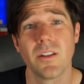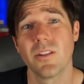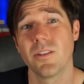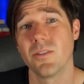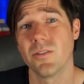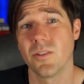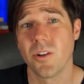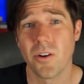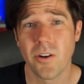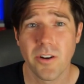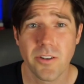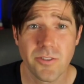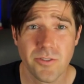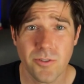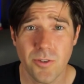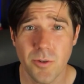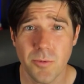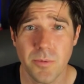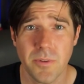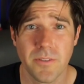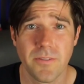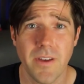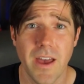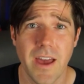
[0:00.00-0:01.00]
large
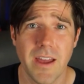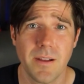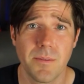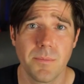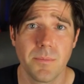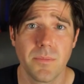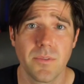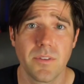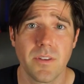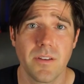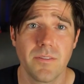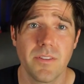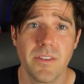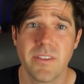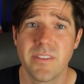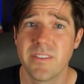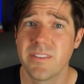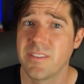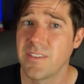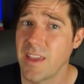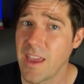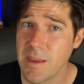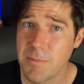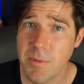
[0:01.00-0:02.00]
groups of atoms of the
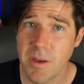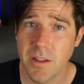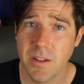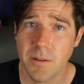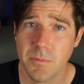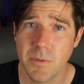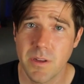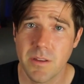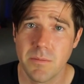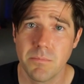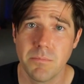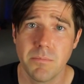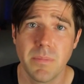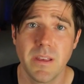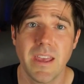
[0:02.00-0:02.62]
same element